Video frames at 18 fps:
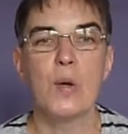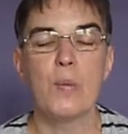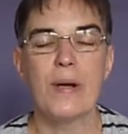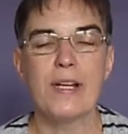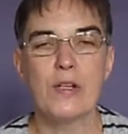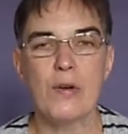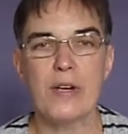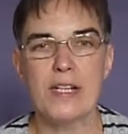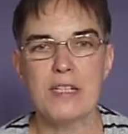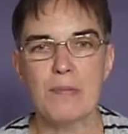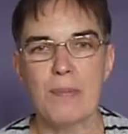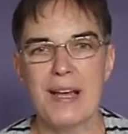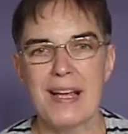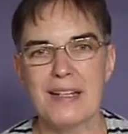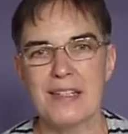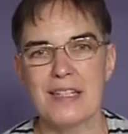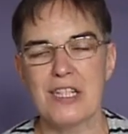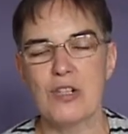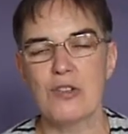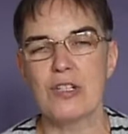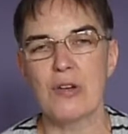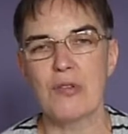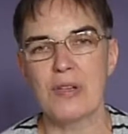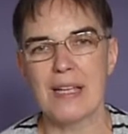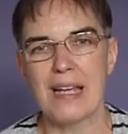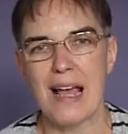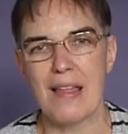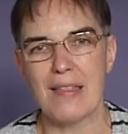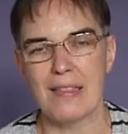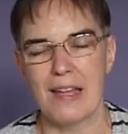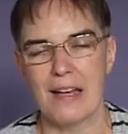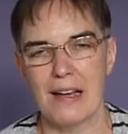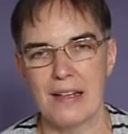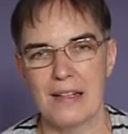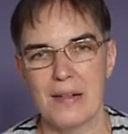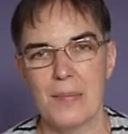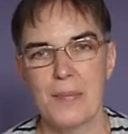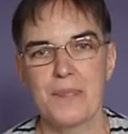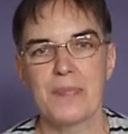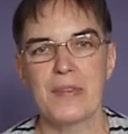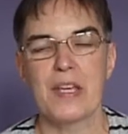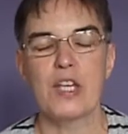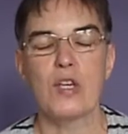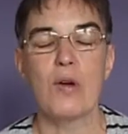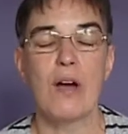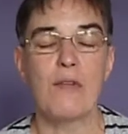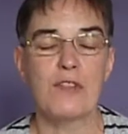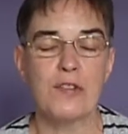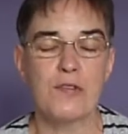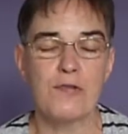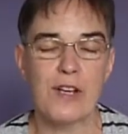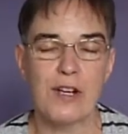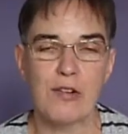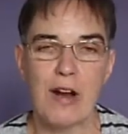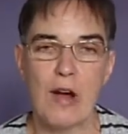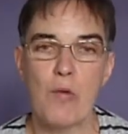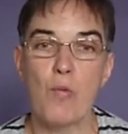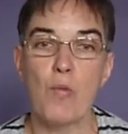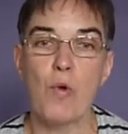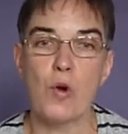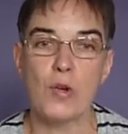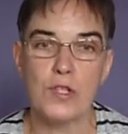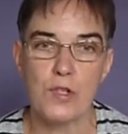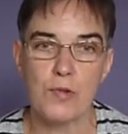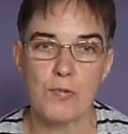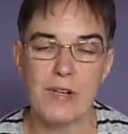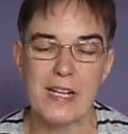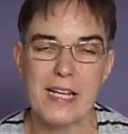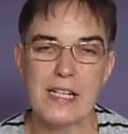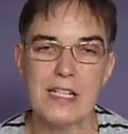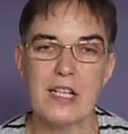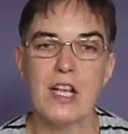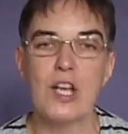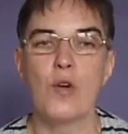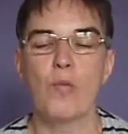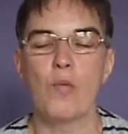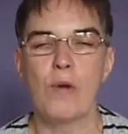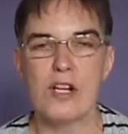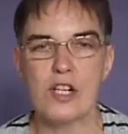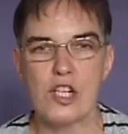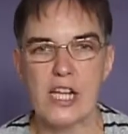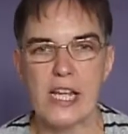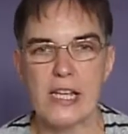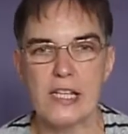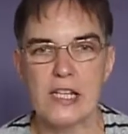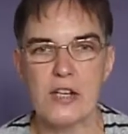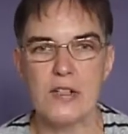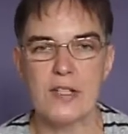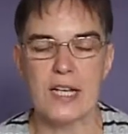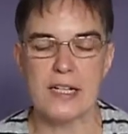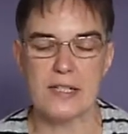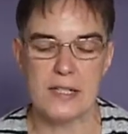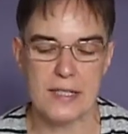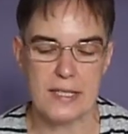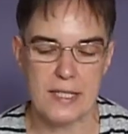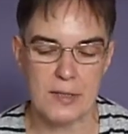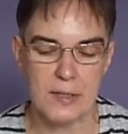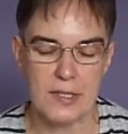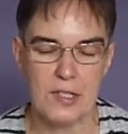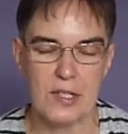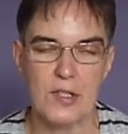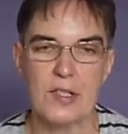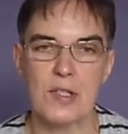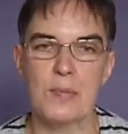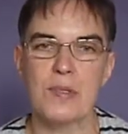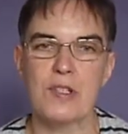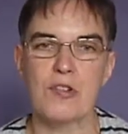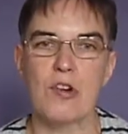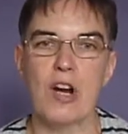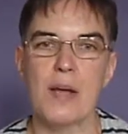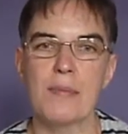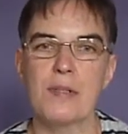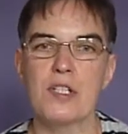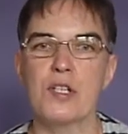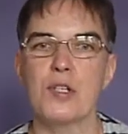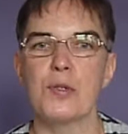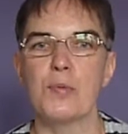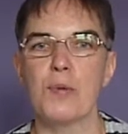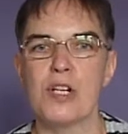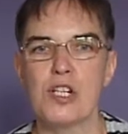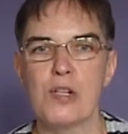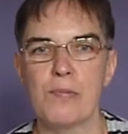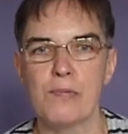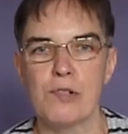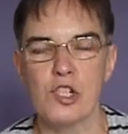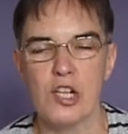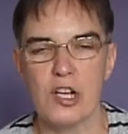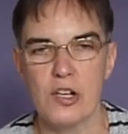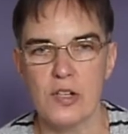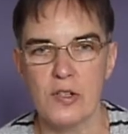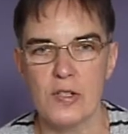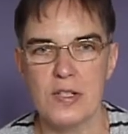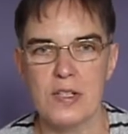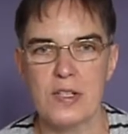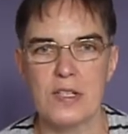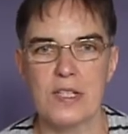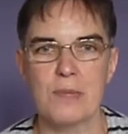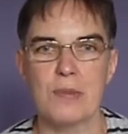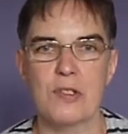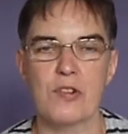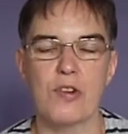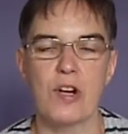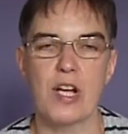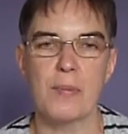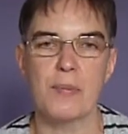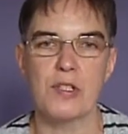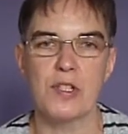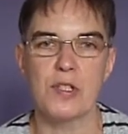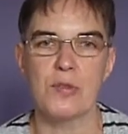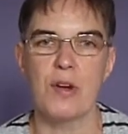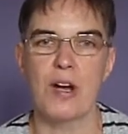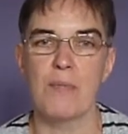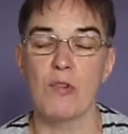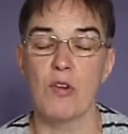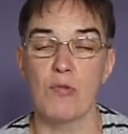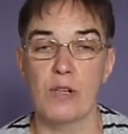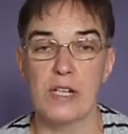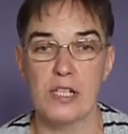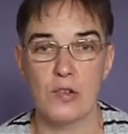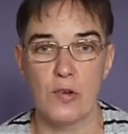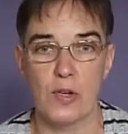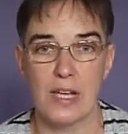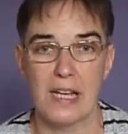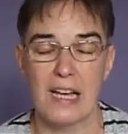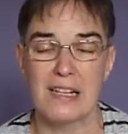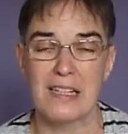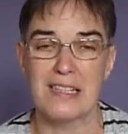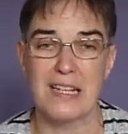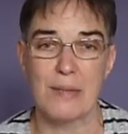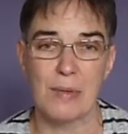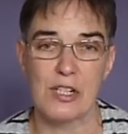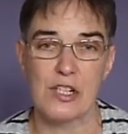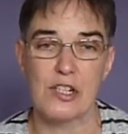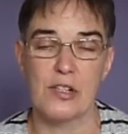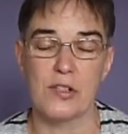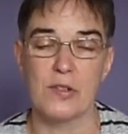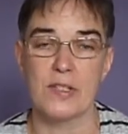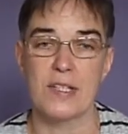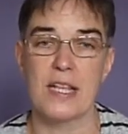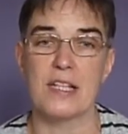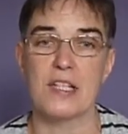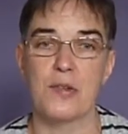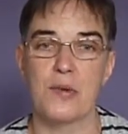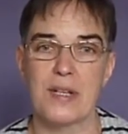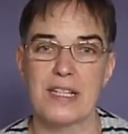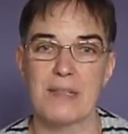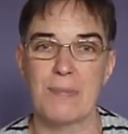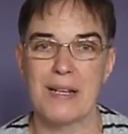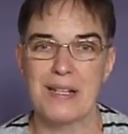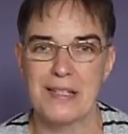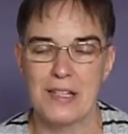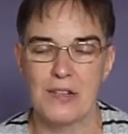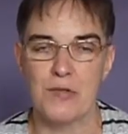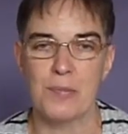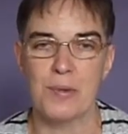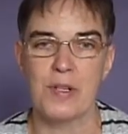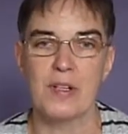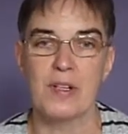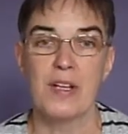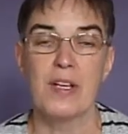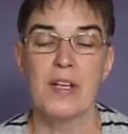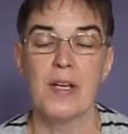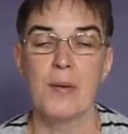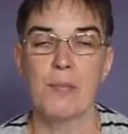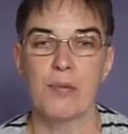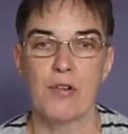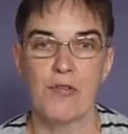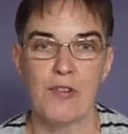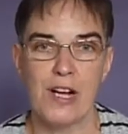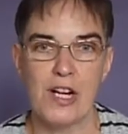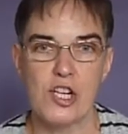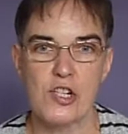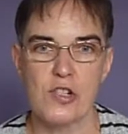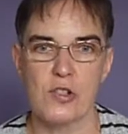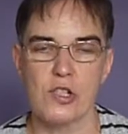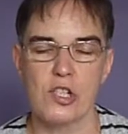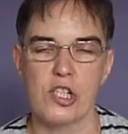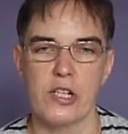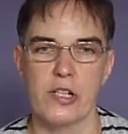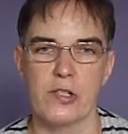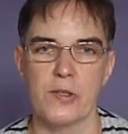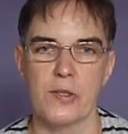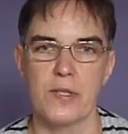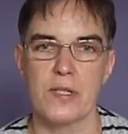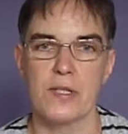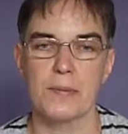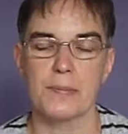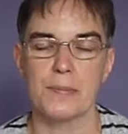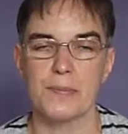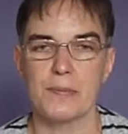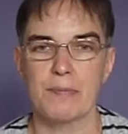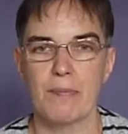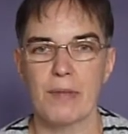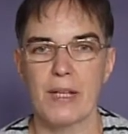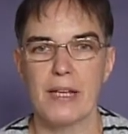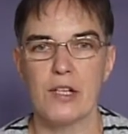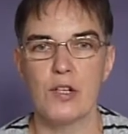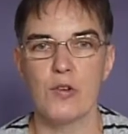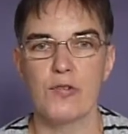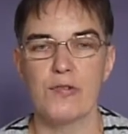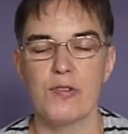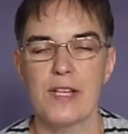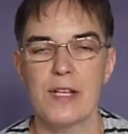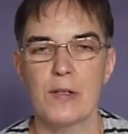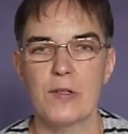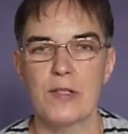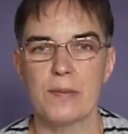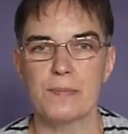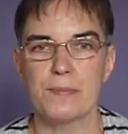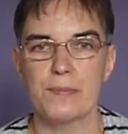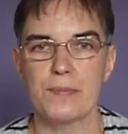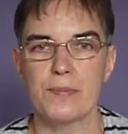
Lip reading: When you're independent, you don't get that. You have to figure out what to read, which e-newsletters to subscribe to, which journals to subscribe to. I'm not really talking academic journals, they're too expensive, but professional journals in your field.